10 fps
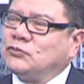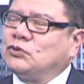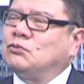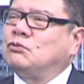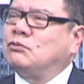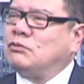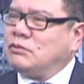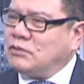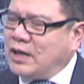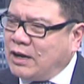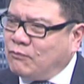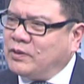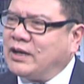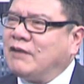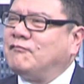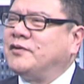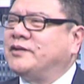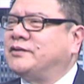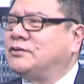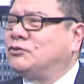to our
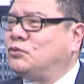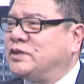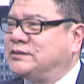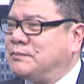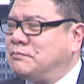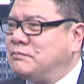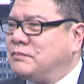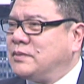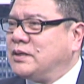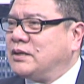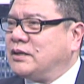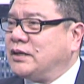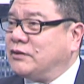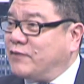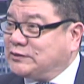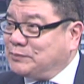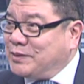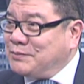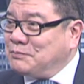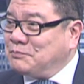affiliated tourism
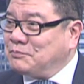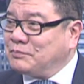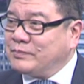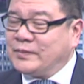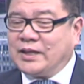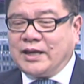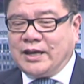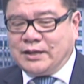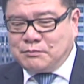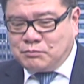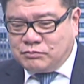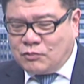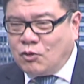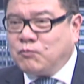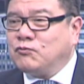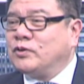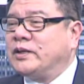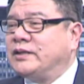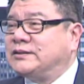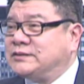investment. And
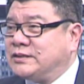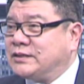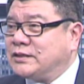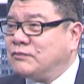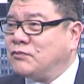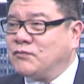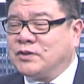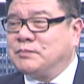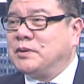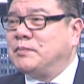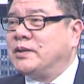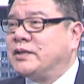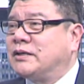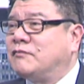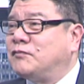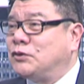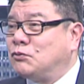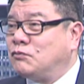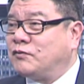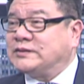hopefully this year we will be building a
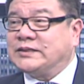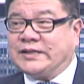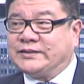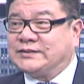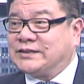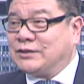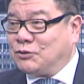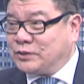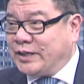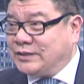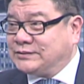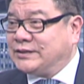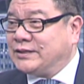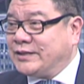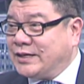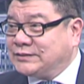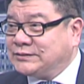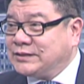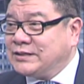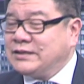few facilities and hotels in
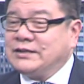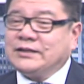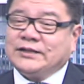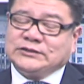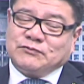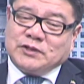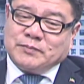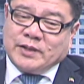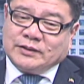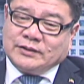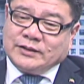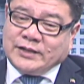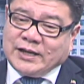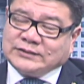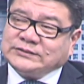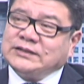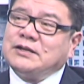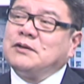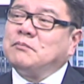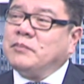Nias. This will make Nias
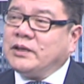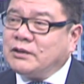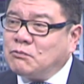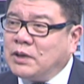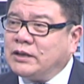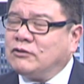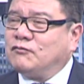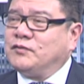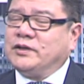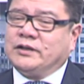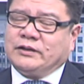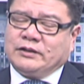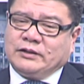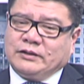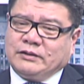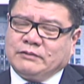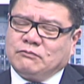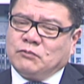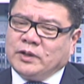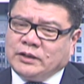being one of the
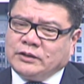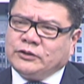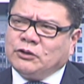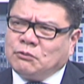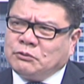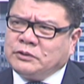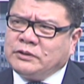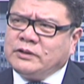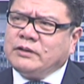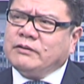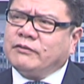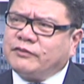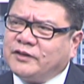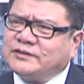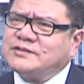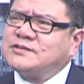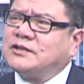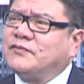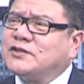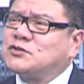world-known third
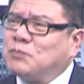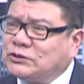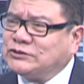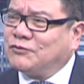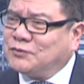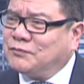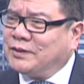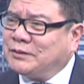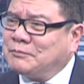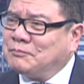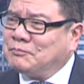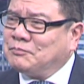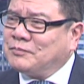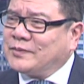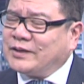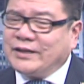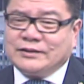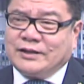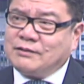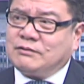serving spots of the world, right?
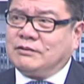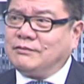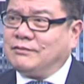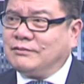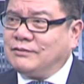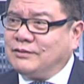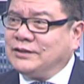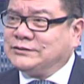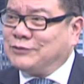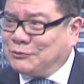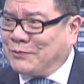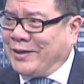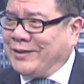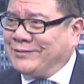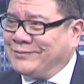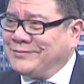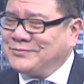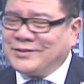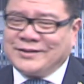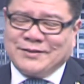And it's not where,
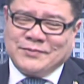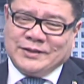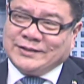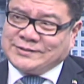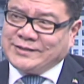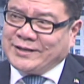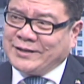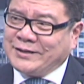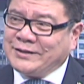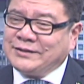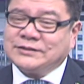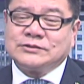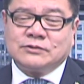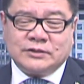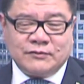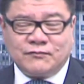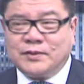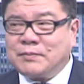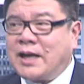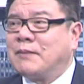but I mean, it's there. So if
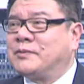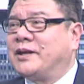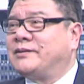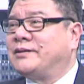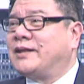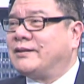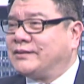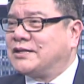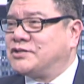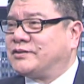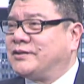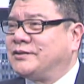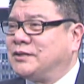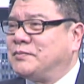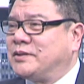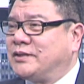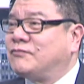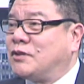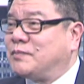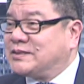we upgrade it and touch it a little bit,
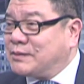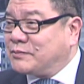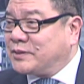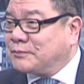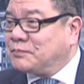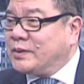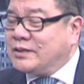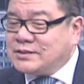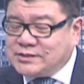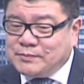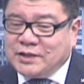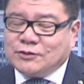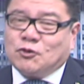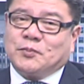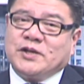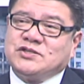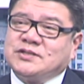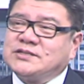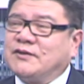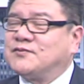it will be something. Similar
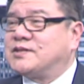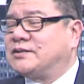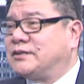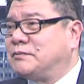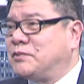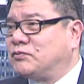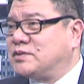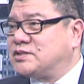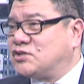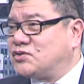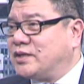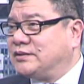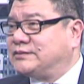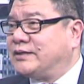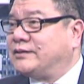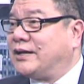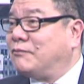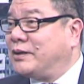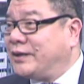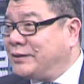cooperations have started between Seychelles and
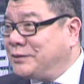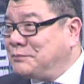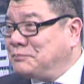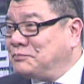Rawan Island